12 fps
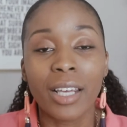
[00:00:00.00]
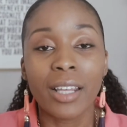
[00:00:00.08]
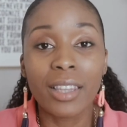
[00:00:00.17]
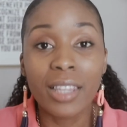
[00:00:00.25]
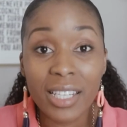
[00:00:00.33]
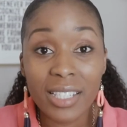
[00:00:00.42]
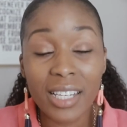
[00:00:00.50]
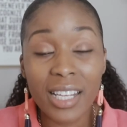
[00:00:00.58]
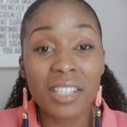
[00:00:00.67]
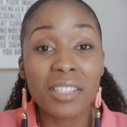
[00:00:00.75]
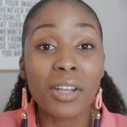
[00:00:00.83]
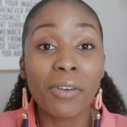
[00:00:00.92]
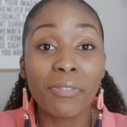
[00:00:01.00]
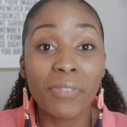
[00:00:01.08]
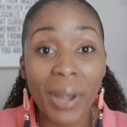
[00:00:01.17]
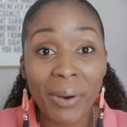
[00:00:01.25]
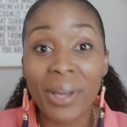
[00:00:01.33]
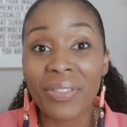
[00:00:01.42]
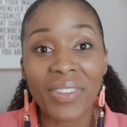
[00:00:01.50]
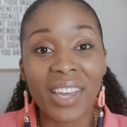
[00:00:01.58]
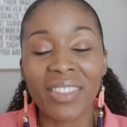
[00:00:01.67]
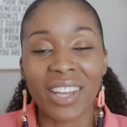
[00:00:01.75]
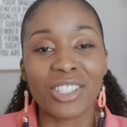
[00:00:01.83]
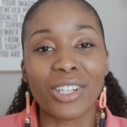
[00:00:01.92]
This is the very thing
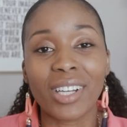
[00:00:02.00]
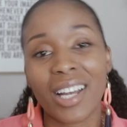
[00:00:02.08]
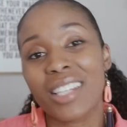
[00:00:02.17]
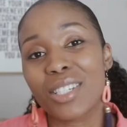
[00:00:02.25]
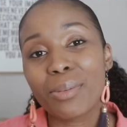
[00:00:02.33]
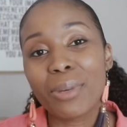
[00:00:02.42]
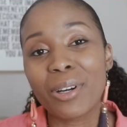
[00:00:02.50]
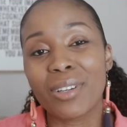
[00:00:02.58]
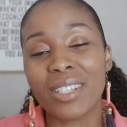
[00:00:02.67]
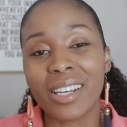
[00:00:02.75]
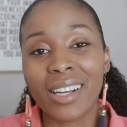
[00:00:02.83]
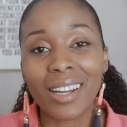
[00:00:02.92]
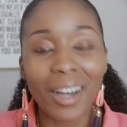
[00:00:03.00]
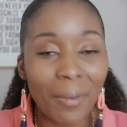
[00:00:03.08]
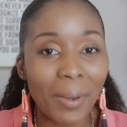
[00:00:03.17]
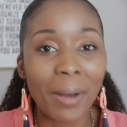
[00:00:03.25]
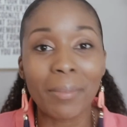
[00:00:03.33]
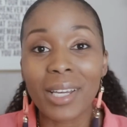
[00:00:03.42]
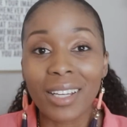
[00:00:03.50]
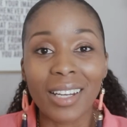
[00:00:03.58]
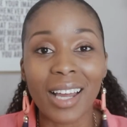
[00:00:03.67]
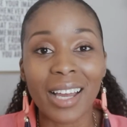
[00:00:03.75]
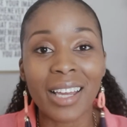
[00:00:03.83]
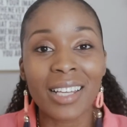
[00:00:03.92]
that your customers and upcoming
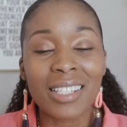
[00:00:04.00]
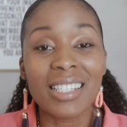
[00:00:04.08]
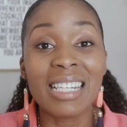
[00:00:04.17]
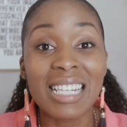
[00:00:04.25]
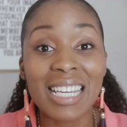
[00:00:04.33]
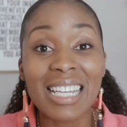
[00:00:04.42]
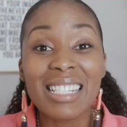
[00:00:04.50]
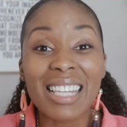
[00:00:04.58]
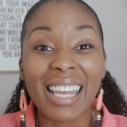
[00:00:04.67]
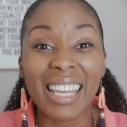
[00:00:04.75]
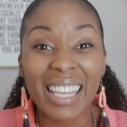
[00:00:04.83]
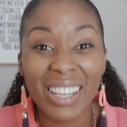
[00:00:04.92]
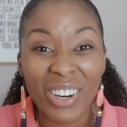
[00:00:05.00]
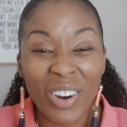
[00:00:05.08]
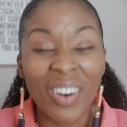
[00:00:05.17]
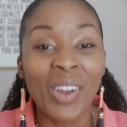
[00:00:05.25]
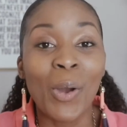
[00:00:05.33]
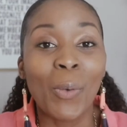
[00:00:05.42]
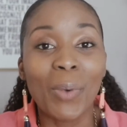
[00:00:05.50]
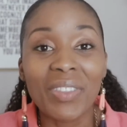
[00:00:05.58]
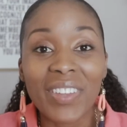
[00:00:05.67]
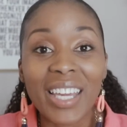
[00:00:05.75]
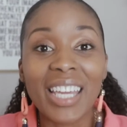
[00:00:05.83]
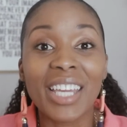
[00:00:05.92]
clients need to hear
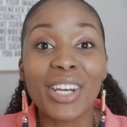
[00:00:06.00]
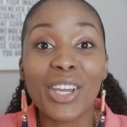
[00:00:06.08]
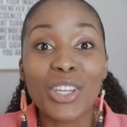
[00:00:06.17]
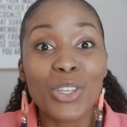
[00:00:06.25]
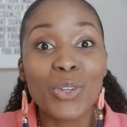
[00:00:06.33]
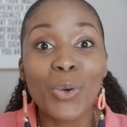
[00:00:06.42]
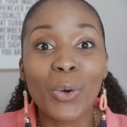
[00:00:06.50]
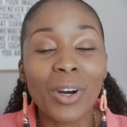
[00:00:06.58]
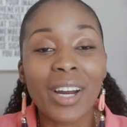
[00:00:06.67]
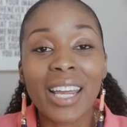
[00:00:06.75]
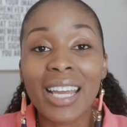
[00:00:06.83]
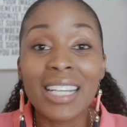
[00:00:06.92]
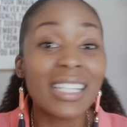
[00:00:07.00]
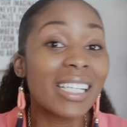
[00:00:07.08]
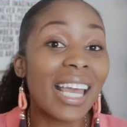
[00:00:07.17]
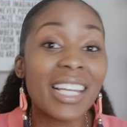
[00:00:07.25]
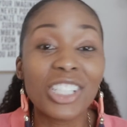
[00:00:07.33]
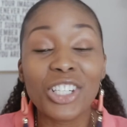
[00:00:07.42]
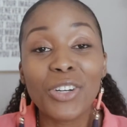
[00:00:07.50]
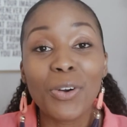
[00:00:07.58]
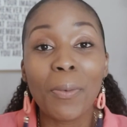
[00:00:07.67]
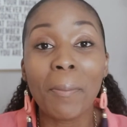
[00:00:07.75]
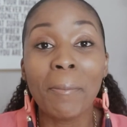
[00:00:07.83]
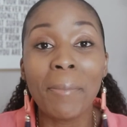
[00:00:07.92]
within your
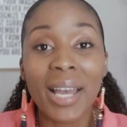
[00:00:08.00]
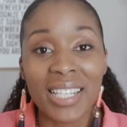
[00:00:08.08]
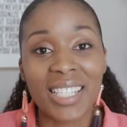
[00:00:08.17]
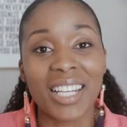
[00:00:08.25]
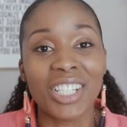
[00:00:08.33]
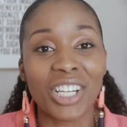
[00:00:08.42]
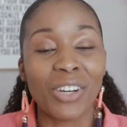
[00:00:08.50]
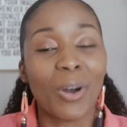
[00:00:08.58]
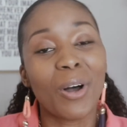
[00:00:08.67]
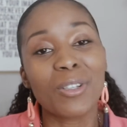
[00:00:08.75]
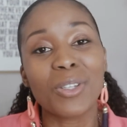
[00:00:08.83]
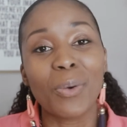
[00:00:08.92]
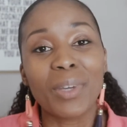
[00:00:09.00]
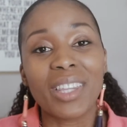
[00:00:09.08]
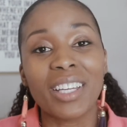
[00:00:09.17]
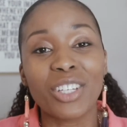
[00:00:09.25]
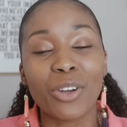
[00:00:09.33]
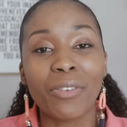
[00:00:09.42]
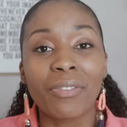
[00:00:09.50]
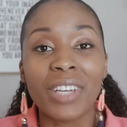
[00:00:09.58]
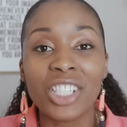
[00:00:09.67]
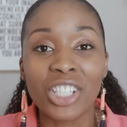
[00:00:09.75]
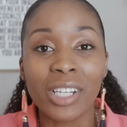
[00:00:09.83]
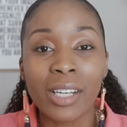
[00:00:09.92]
intentional message and also within your
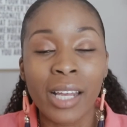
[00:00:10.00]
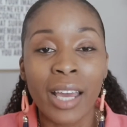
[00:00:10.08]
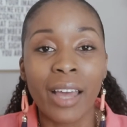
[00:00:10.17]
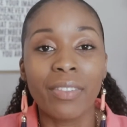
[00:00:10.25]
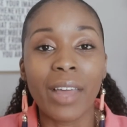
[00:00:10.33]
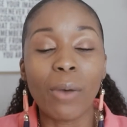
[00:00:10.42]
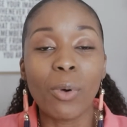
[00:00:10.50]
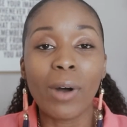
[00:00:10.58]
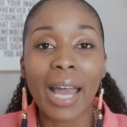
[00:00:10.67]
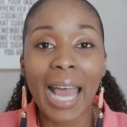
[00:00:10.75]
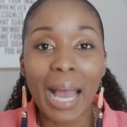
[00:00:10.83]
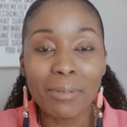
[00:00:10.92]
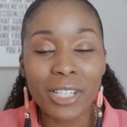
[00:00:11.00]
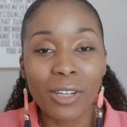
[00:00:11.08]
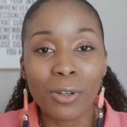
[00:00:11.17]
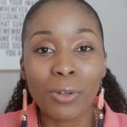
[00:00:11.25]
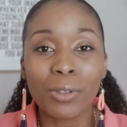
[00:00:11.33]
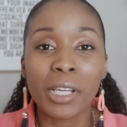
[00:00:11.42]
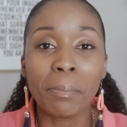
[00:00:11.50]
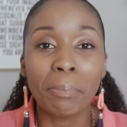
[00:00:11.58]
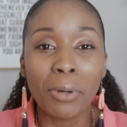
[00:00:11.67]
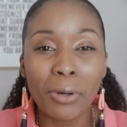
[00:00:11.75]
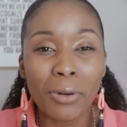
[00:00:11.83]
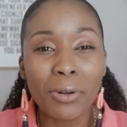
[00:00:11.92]
vision that will absolutely
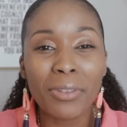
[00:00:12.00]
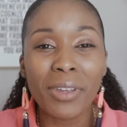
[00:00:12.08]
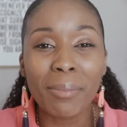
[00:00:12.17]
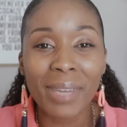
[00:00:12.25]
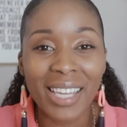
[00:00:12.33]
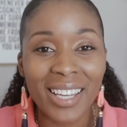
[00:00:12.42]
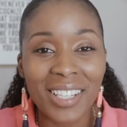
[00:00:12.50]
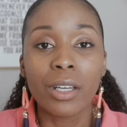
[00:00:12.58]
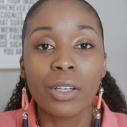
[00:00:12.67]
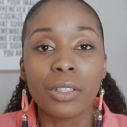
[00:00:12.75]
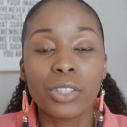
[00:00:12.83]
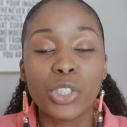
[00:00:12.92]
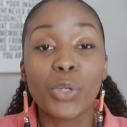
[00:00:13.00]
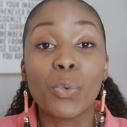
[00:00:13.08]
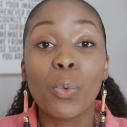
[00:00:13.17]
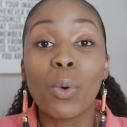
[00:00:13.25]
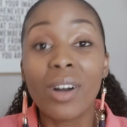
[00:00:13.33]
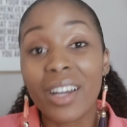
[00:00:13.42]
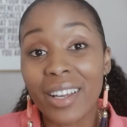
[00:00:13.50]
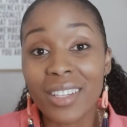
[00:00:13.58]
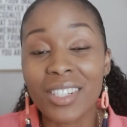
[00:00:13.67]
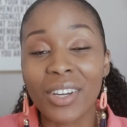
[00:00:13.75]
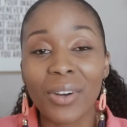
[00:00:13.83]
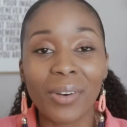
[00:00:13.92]
pull them in to want
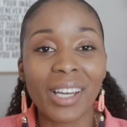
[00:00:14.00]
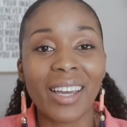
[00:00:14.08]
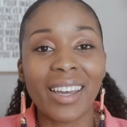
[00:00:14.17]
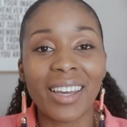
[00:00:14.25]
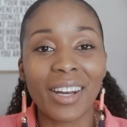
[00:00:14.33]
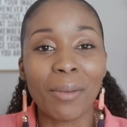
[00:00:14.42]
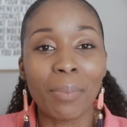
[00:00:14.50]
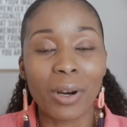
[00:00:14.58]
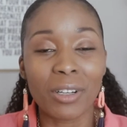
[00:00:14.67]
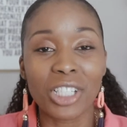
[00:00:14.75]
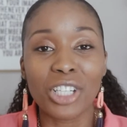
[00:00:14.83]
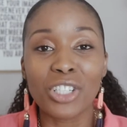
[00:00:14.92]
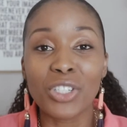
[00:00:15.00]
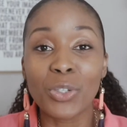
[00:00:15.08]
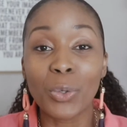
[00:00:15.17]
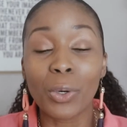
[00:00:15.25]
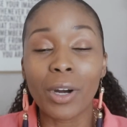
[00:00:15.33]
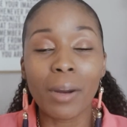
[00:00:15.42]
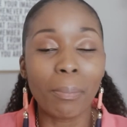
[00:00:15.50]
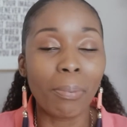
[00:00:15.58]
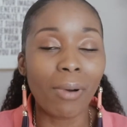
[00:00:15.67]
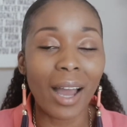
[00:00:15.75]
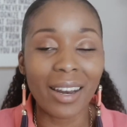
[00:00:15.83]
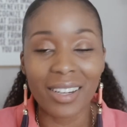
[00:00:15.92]
to go ahead and purchase your
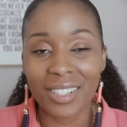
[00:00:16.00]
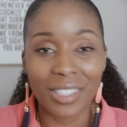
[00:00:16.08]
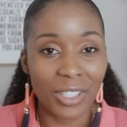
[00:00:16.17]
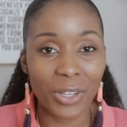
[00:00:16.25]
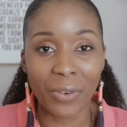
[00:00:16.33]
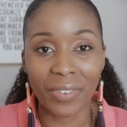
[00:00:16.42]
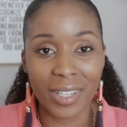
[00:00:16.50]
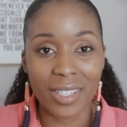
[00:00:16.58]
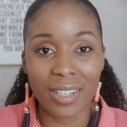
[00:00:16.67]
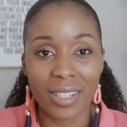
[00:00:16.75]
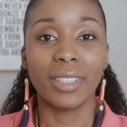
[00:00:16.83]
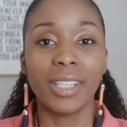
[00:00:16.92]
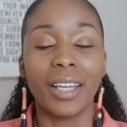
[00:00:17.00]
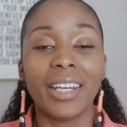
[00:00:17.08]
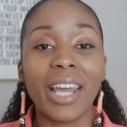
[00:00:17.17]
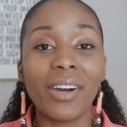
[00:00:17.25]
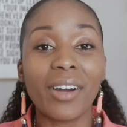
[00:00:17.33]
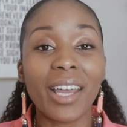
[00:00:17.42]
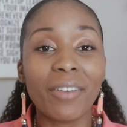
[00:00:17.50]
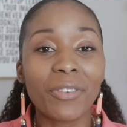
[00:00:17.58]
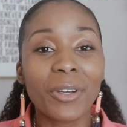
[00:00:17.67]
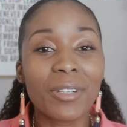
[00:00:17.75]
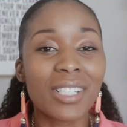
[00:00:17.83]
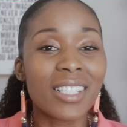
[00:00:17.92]
products and services. Now, if
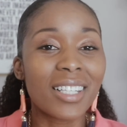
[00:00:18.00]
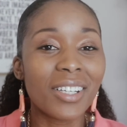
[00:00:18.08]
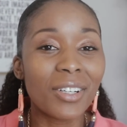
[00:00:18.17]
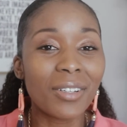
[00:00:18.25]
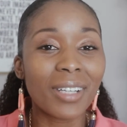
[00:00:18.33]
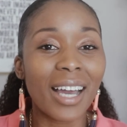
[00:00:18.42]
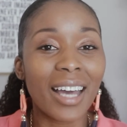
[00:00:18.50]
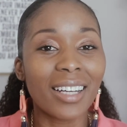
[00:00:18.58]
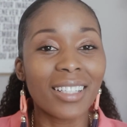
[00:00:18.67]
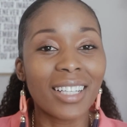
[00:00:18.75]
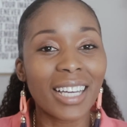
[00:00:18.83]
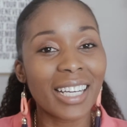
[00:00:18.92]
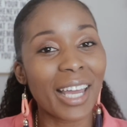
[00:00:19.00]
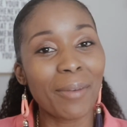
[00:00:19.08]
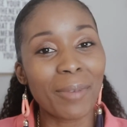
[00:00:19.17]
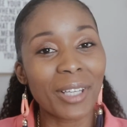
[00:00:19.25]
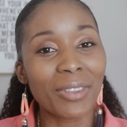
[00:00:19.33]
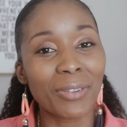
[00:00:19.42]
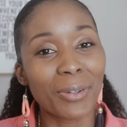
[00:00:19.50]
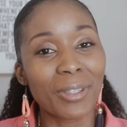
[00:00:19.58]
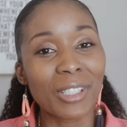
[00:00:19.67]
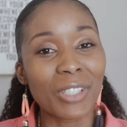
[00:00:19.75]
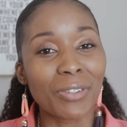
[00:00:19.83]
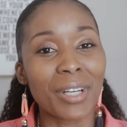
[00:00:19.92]
you're still kind of looking at me through the
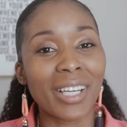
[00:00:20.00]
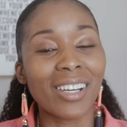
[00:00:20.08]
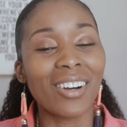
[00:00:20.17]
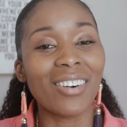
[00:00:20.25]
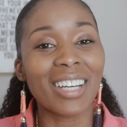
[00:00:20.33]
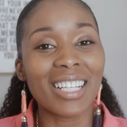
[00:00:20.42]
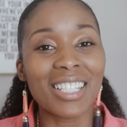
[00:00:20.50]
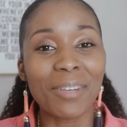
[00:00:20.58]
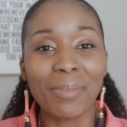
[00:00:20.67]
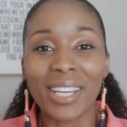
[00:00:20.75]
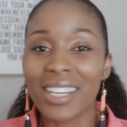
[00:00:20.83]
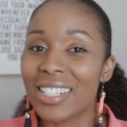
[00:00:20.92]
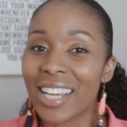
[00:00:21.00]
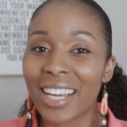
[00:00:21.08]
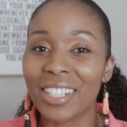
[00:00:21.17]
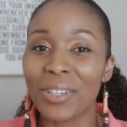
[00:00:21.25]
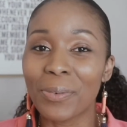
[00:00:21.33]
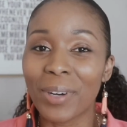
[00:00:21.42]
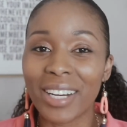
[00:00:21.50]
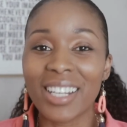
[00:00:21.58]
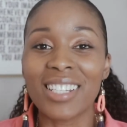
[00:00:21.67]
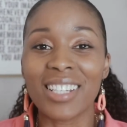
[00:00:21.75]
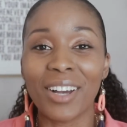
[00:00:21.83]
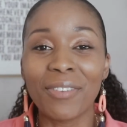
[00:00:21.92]
screen going to me exactly what
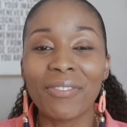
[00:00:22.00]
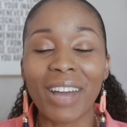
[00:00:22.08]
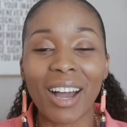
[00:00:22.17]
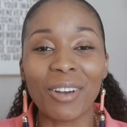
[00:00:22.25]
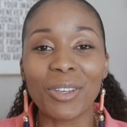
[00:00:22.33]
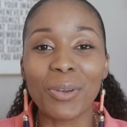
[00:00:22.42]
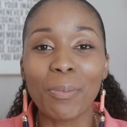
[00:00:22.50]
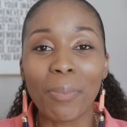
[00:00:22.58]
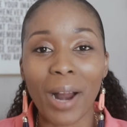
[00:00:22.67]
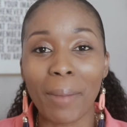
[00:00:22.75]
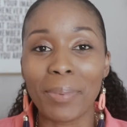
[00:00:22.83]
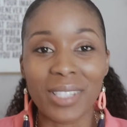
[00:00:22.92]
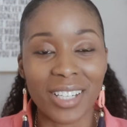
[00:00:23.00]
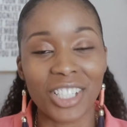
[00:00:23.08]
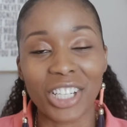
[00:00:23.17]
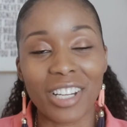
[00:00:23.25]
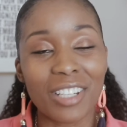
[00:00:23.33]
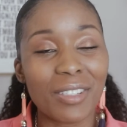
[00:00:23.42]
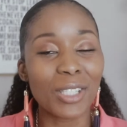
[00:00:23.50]
is a value proposition.